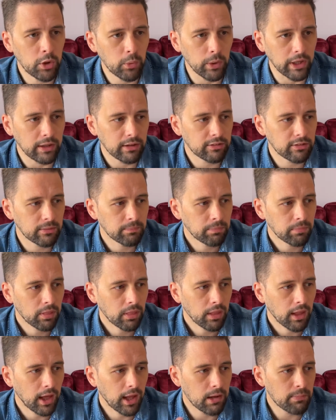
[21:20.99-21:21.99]
it,
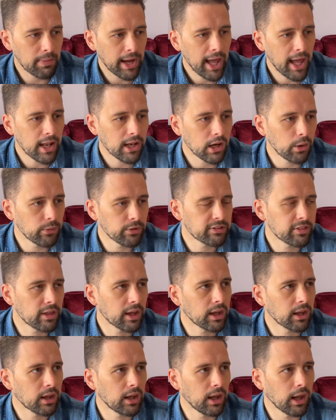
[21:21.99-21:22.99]
and in my head I was
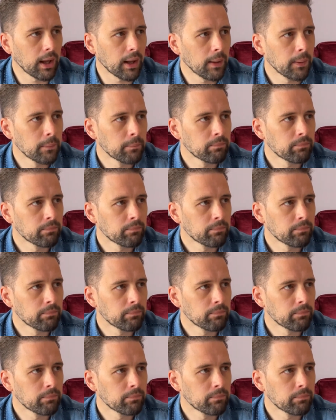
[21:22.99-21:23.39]
thinking,